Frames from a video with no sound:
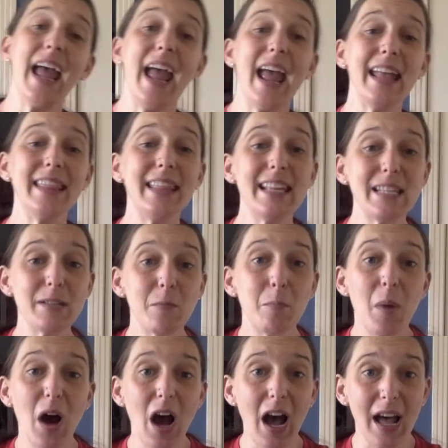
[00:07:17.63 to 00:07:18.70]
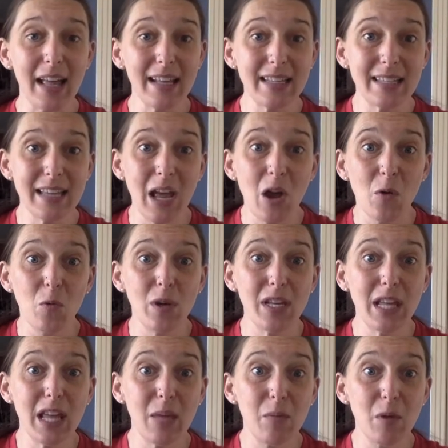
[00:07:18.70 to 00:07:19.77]
and this pot would
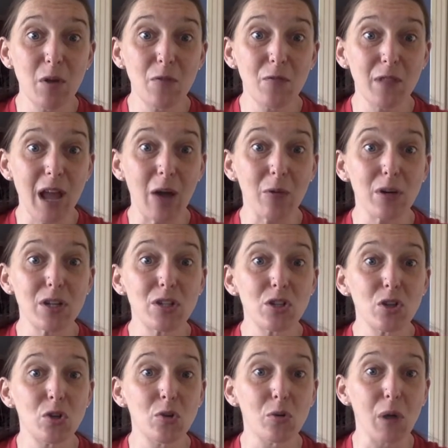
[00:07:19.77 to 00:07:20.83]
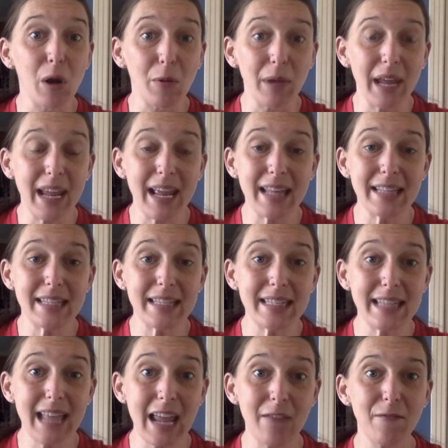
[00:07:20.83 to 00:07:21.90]
keep your flowers growing and
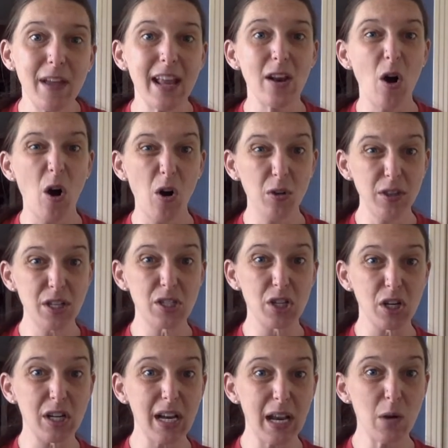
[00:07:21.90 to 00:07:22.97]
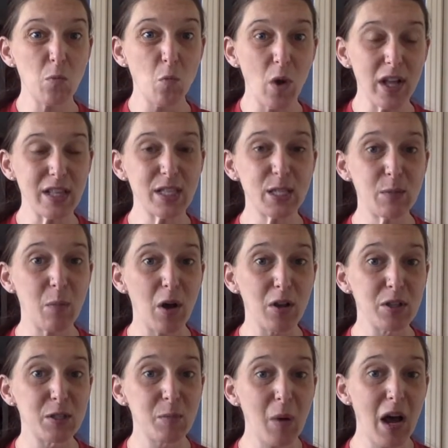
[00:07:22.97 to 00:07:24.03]
safe and all the dirt in one small
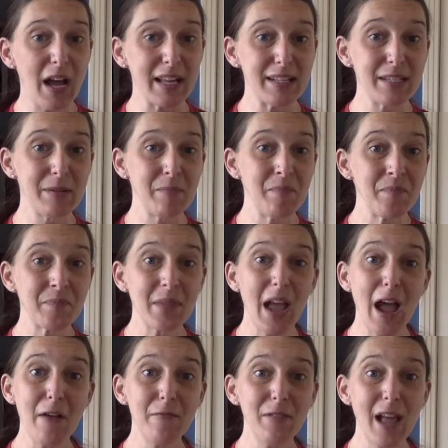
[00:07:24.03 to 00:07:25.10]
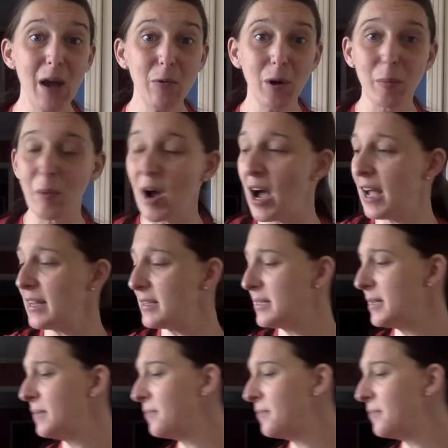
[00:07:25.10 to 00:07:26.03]
spot. A flower pot.